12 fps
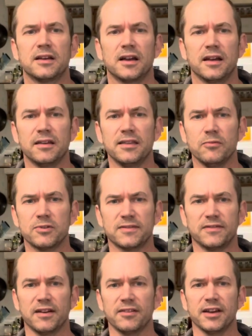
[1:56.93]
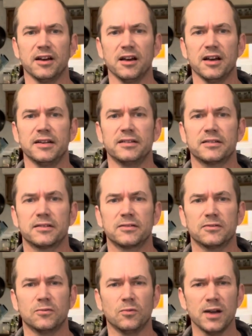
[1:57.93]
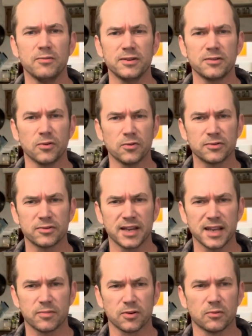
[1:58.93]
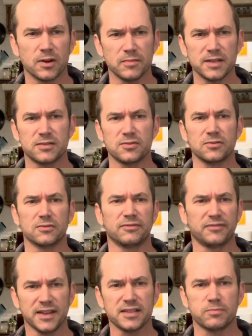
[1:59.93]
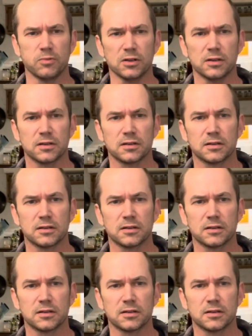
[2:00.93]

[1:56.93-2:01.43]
I thought that was very odd. Why would an older neighbor want me to Facebook?